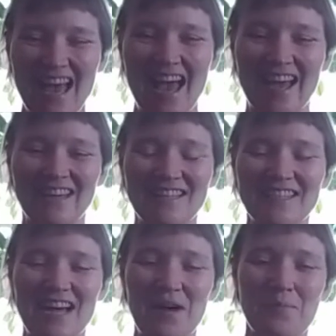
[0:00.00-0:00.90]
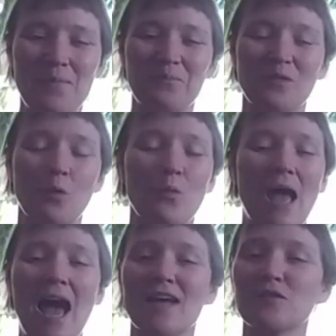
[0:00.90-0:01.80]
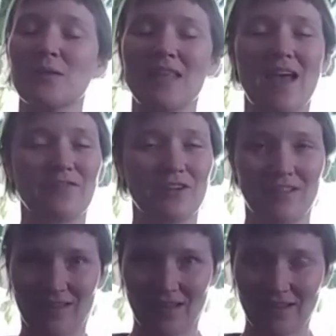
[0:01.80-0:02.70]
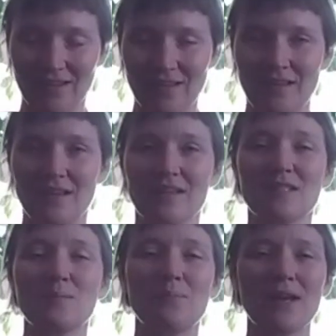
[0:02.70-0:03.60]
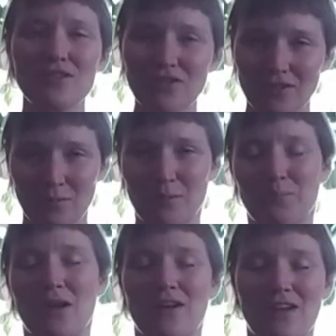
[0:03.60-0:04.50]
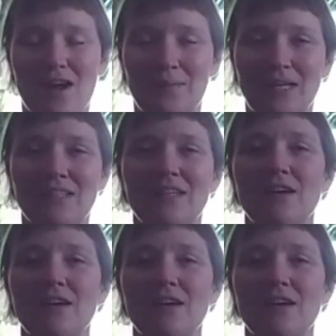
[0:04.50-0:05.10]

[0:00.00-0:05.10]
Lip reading: And as with everything, especially with pranayama,